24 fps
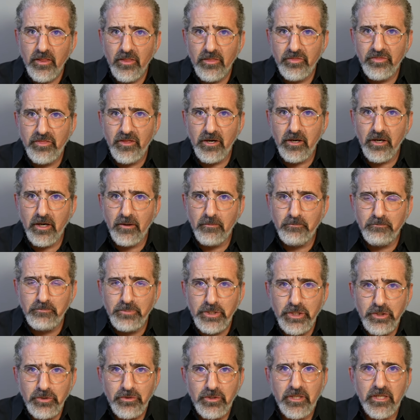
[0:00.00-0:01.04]
the
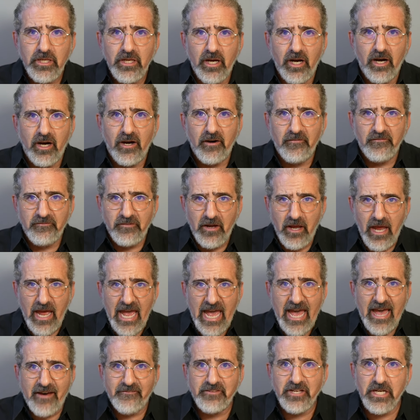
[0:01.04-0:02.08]
beauty of
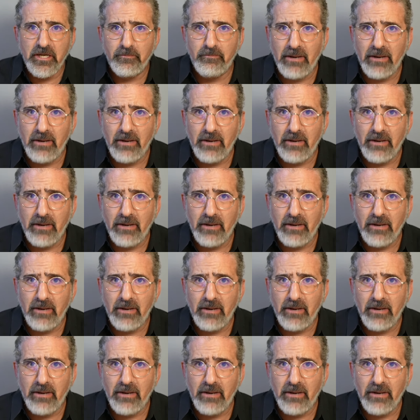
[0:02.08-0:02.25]
having a